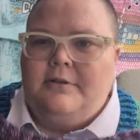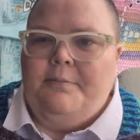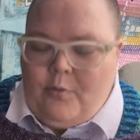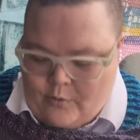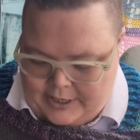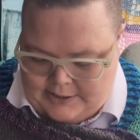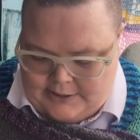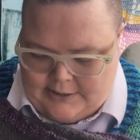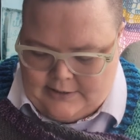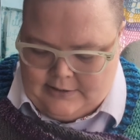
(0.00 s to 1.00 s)
the
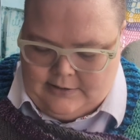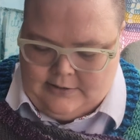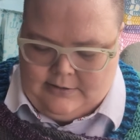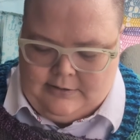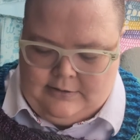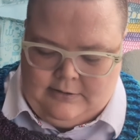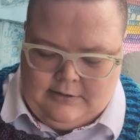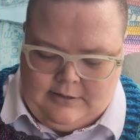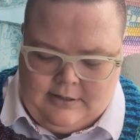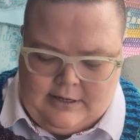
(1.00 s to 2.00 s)
point
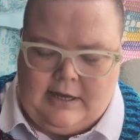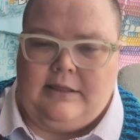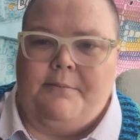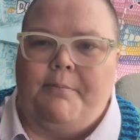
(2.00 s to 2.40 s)
at the